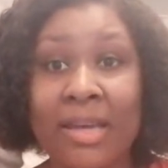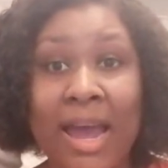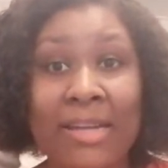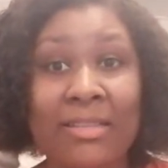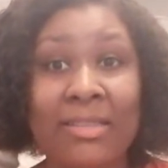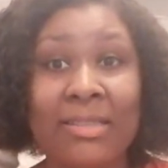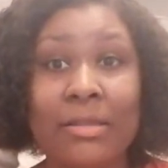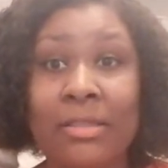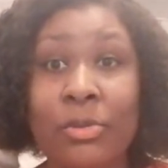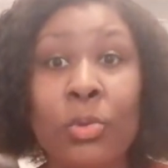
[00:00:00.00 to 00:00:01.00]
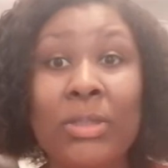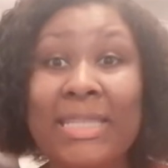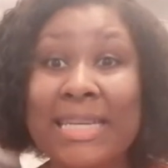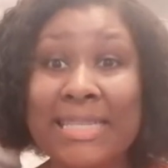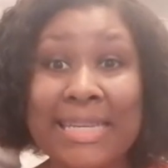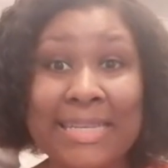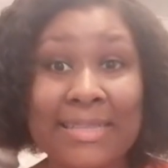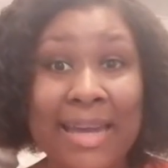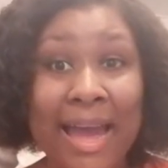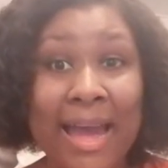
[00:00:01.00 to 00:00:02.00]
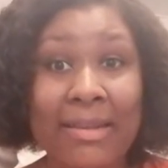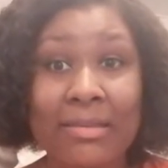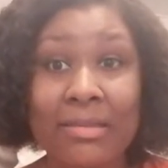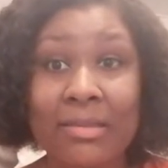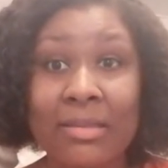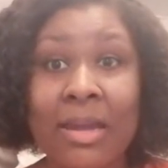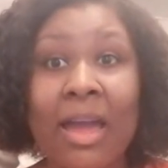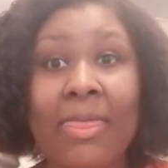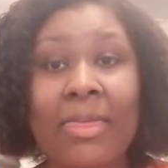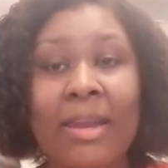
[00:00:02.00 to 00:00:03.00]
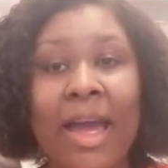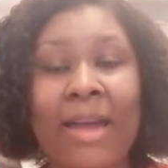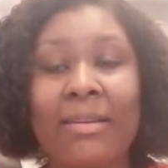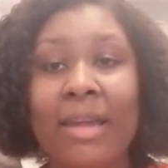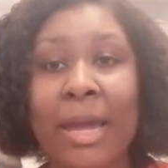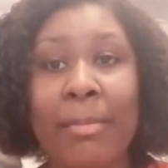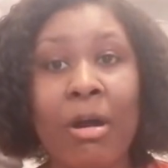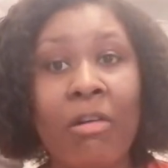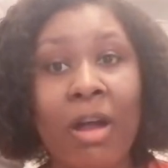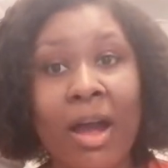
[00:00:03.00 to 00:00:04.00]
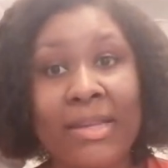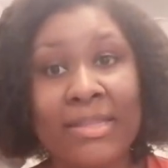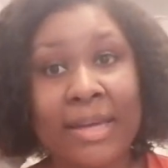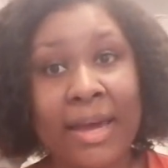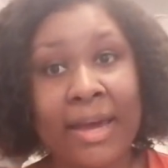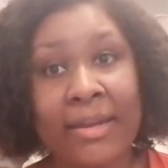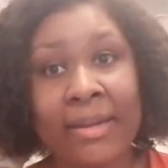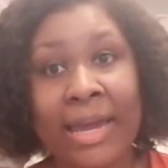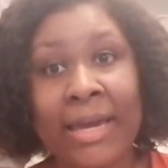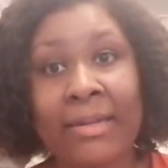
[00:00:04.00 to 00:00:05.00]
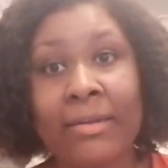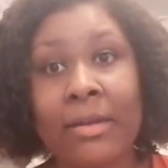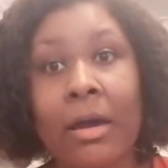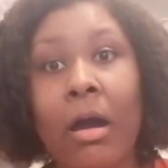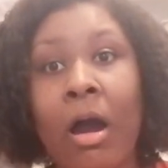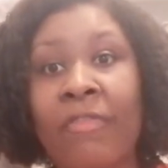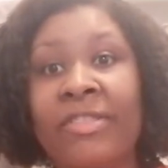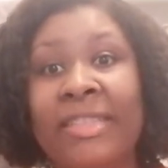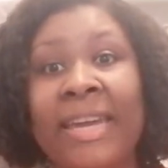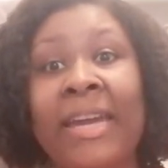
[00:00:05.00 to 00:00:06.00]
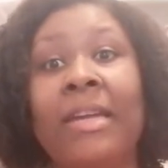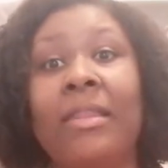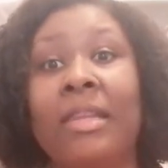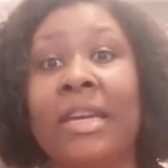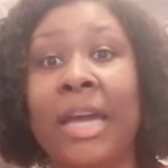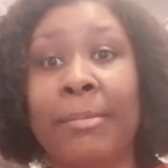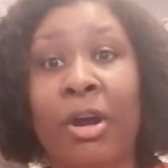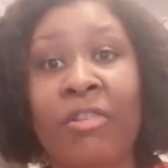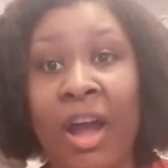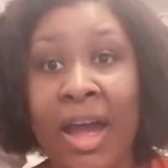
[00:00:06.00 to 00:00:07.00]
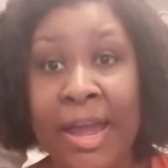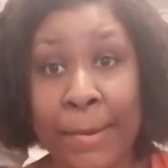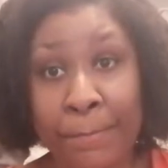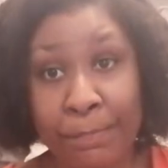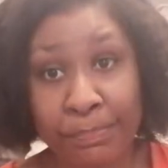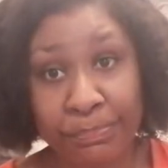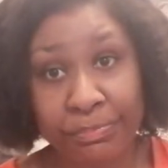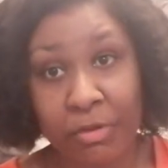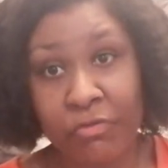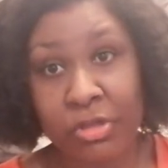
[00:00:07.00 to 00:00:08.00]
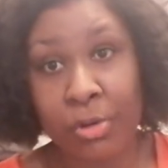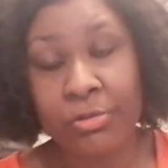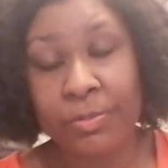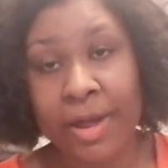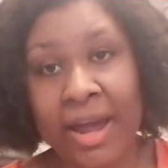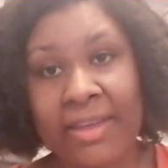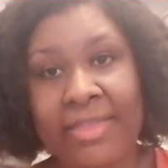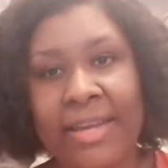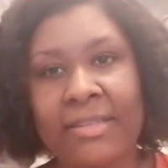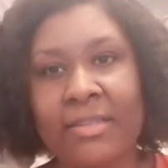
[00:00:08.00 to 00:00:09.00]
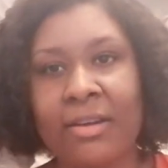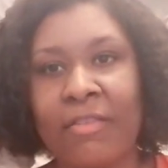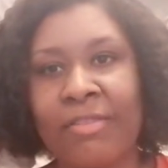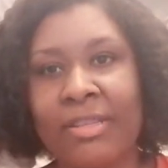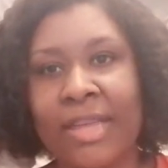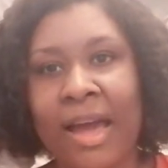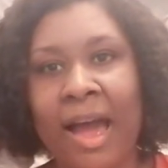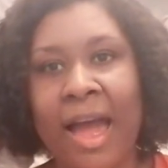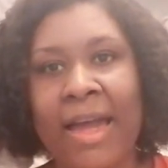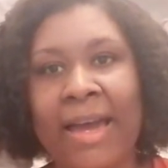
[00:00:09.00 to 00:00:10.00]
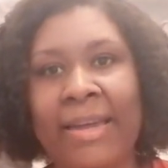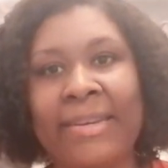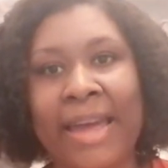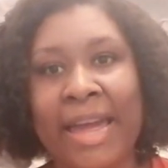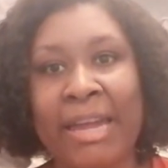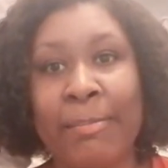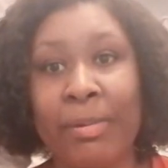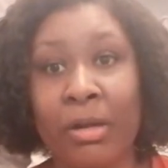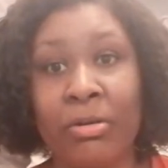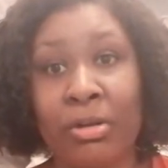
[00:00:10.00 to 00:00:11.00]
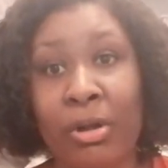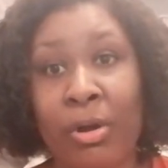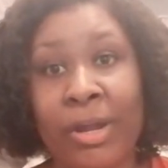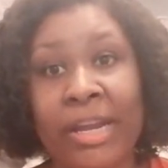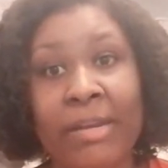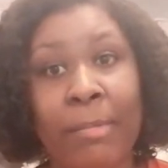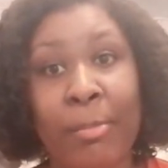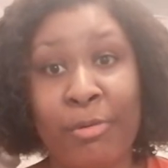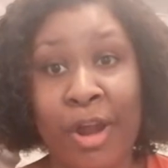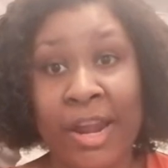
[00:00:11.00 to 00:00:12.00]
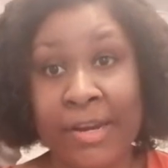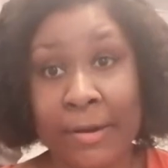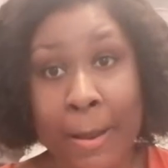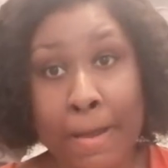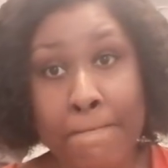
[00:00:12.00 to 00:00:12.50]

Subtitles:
I had two CT scans, then I had an MRI scan, and after getting the MRI results back, they discovered that I had a blood clot in my brain,